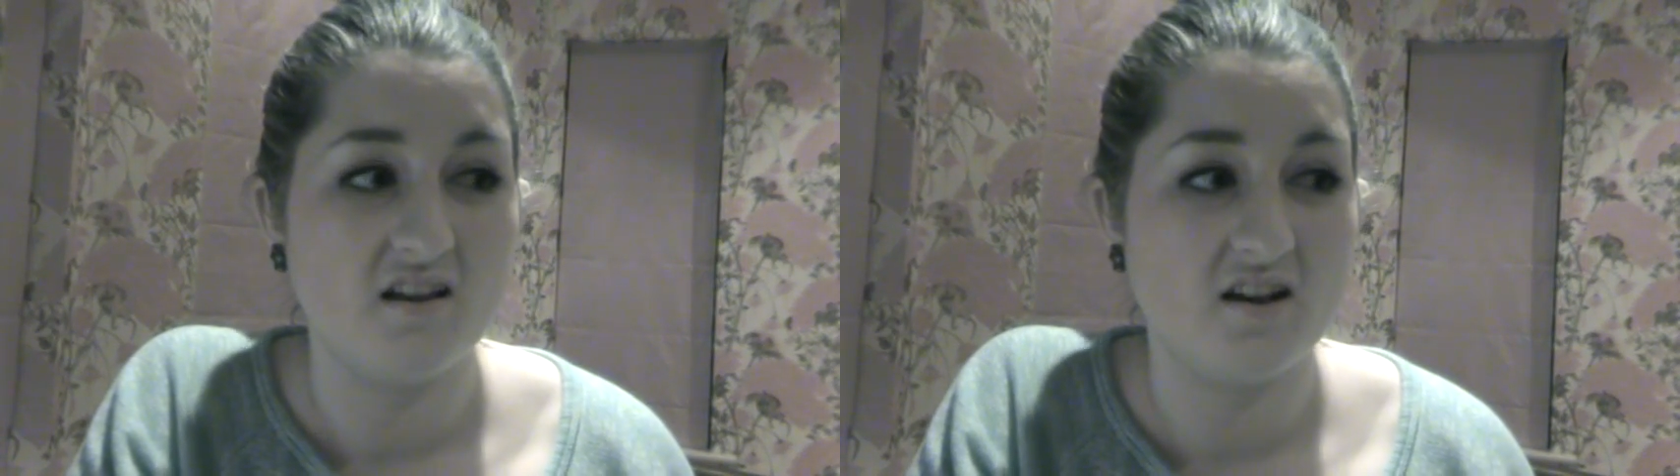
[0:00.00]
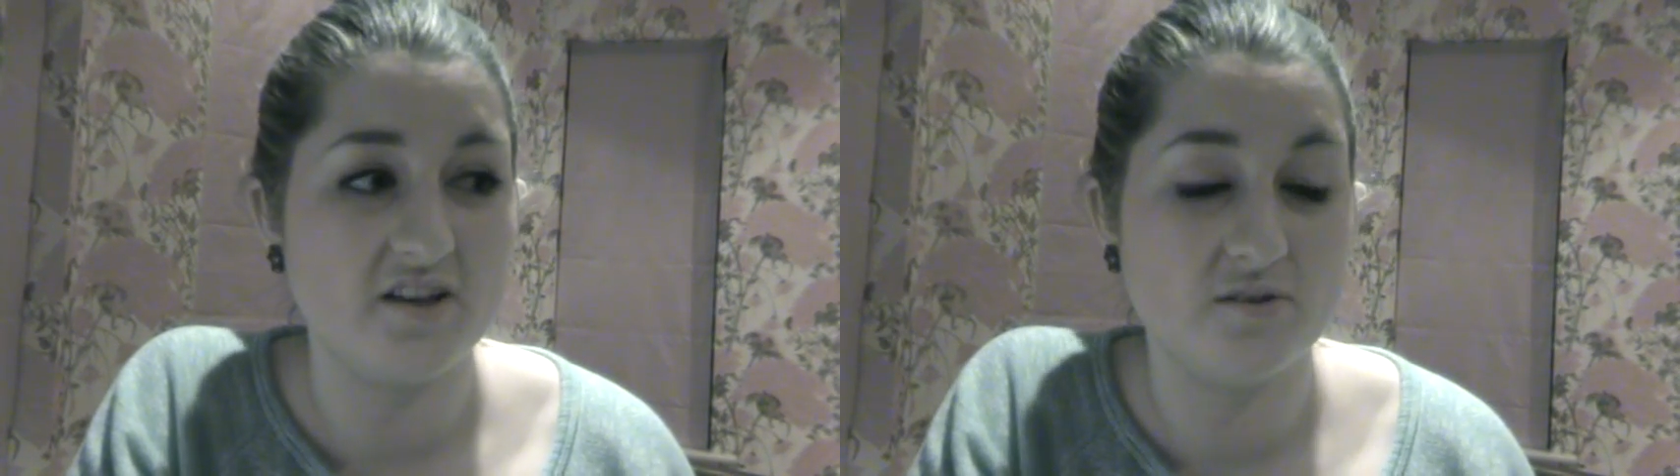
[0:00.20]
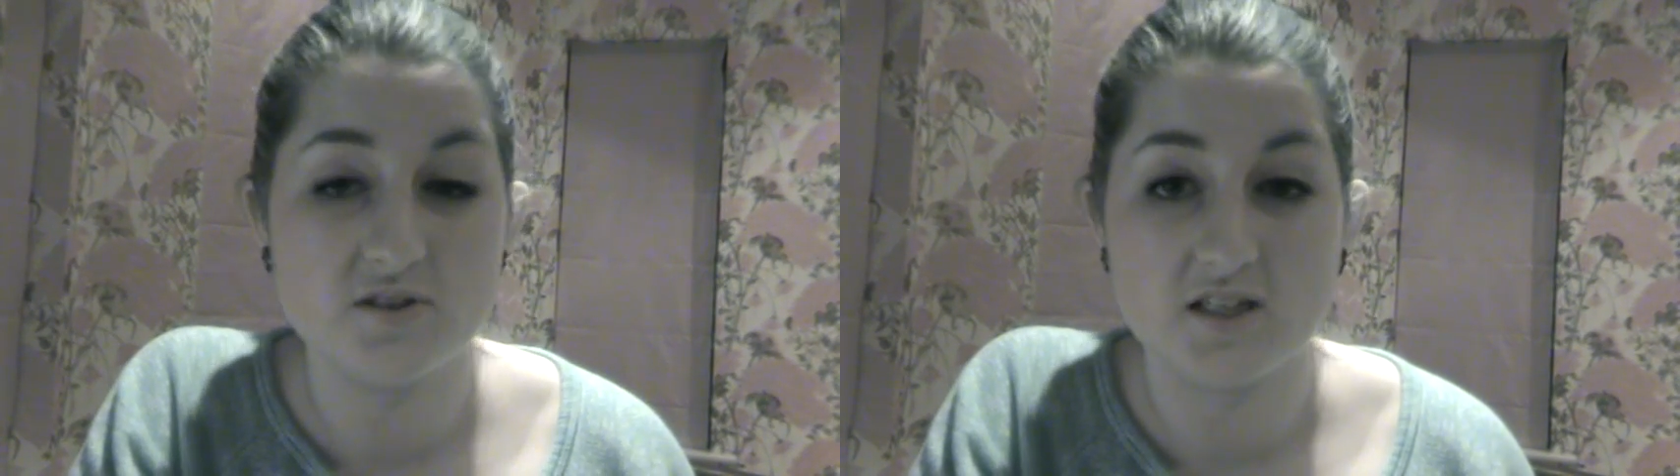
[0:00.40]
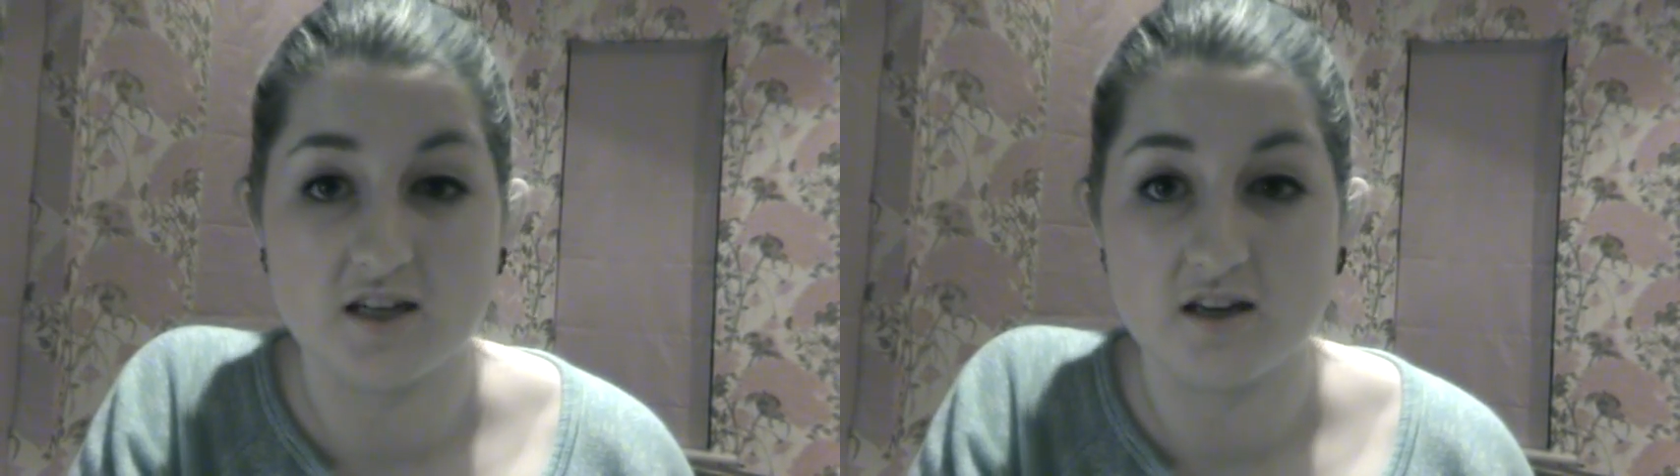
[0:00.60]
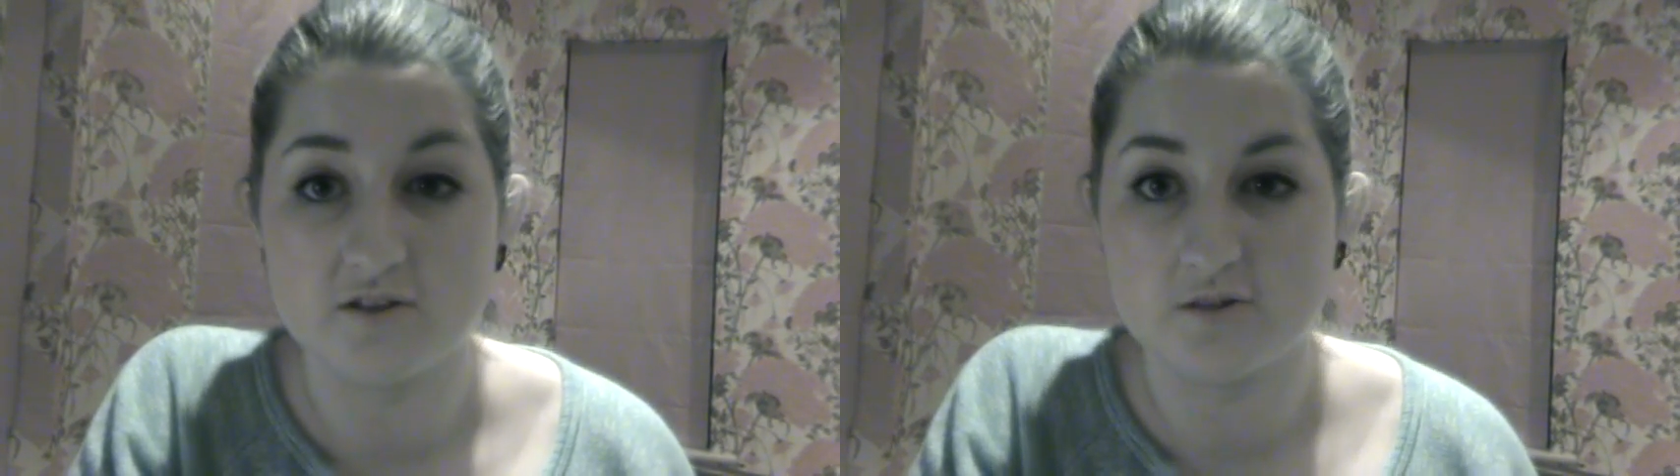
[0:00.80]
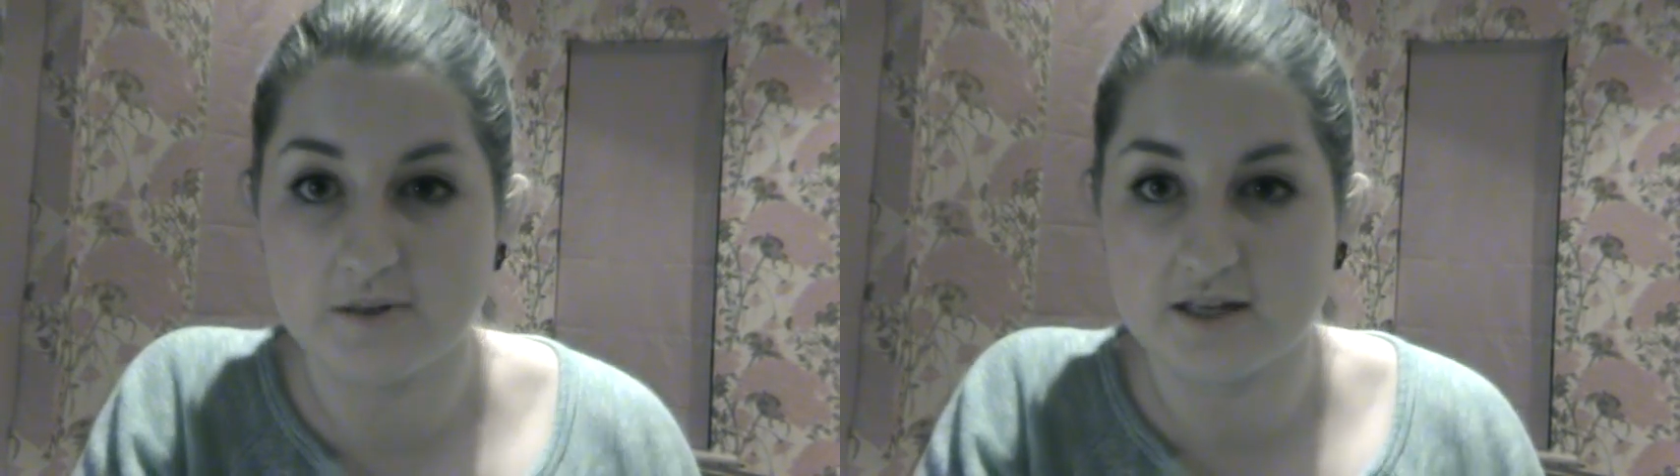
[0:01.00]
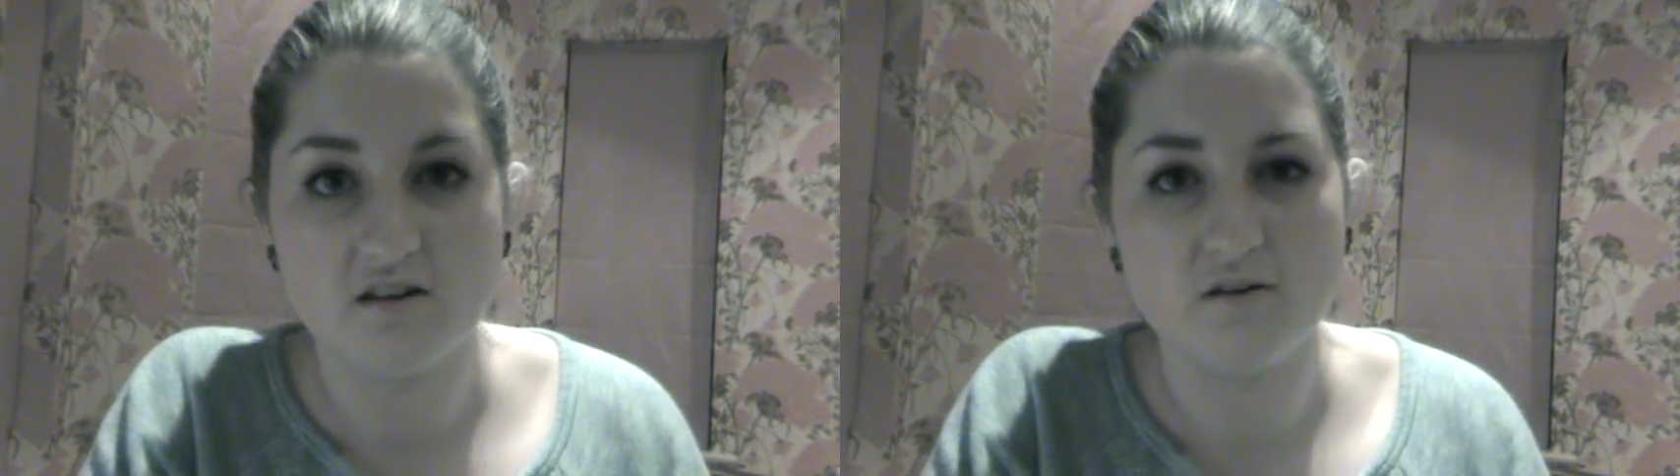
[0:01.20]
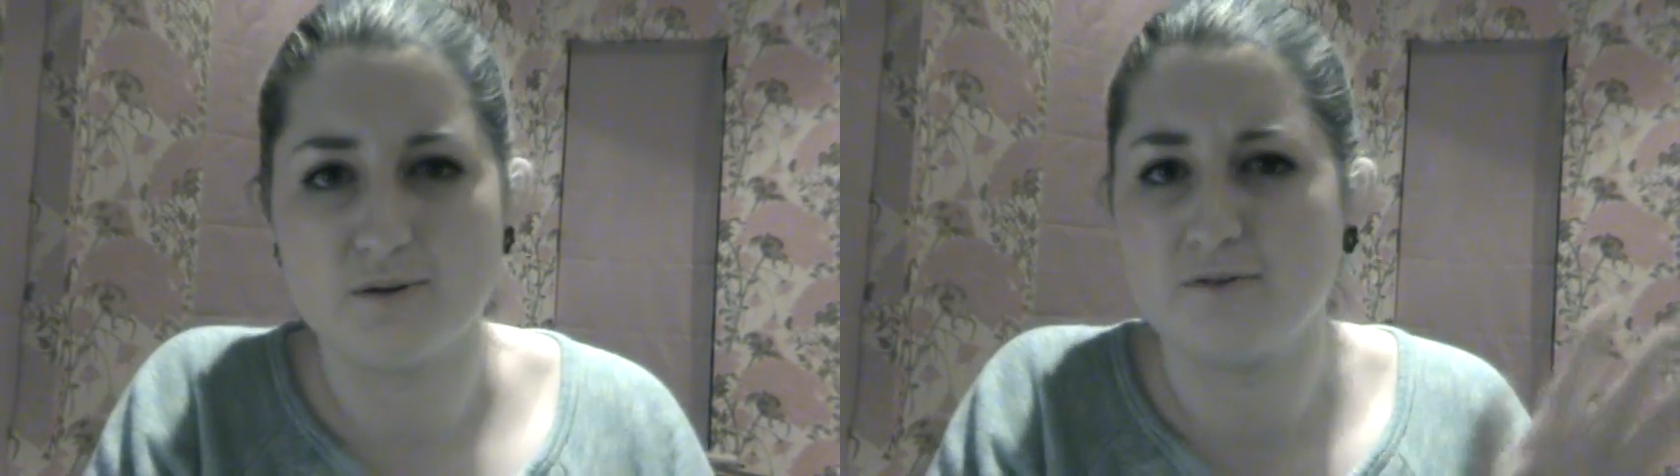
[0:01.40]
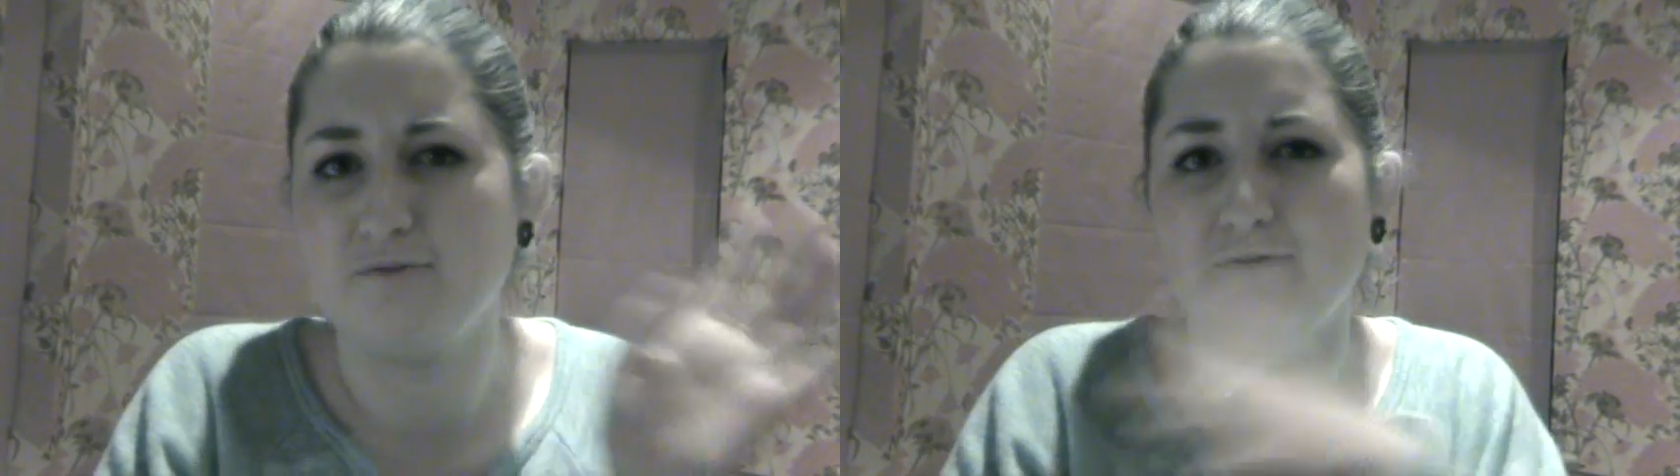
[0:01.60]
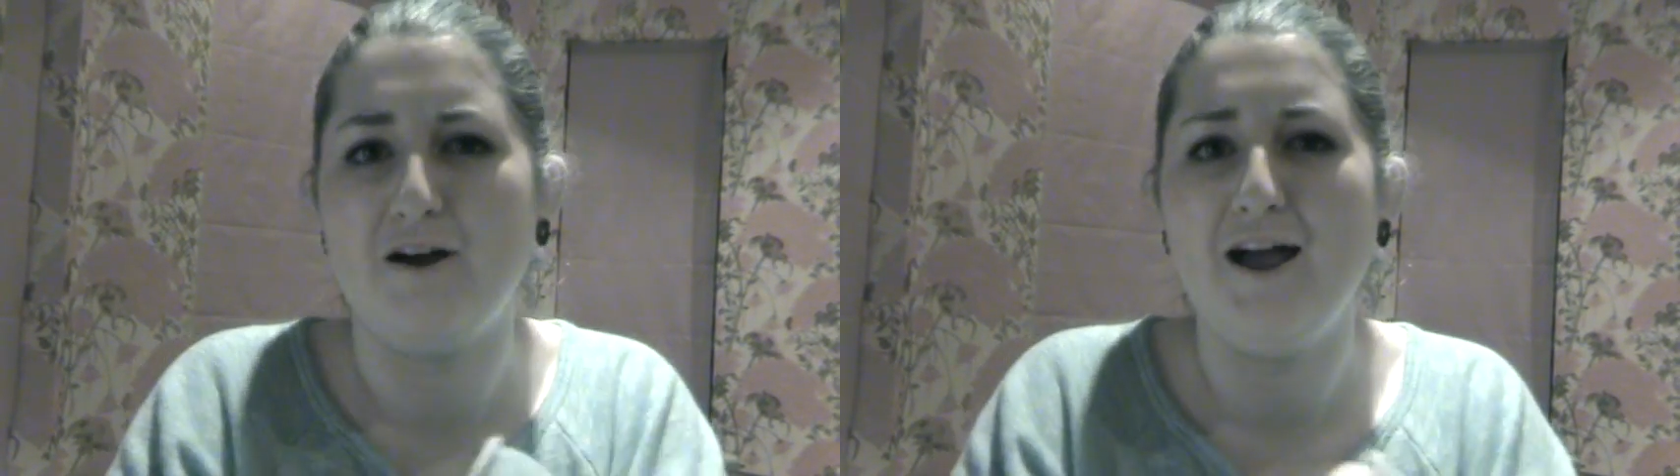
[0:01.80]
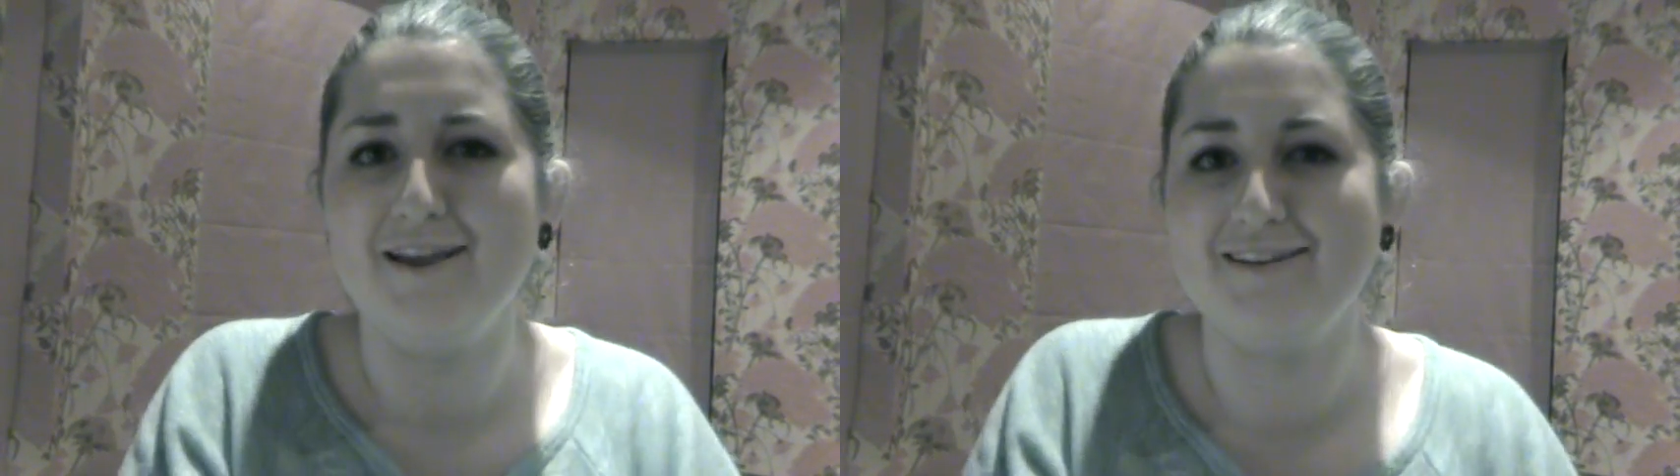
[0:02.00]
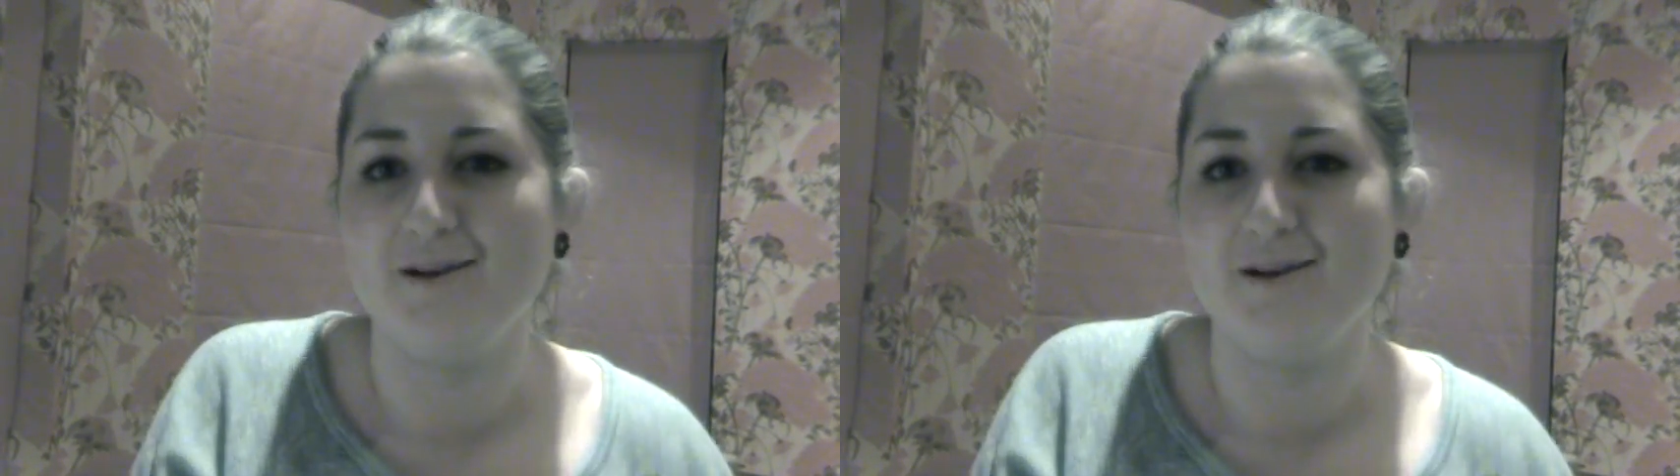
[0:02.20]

I used to be like, oh, it's fine,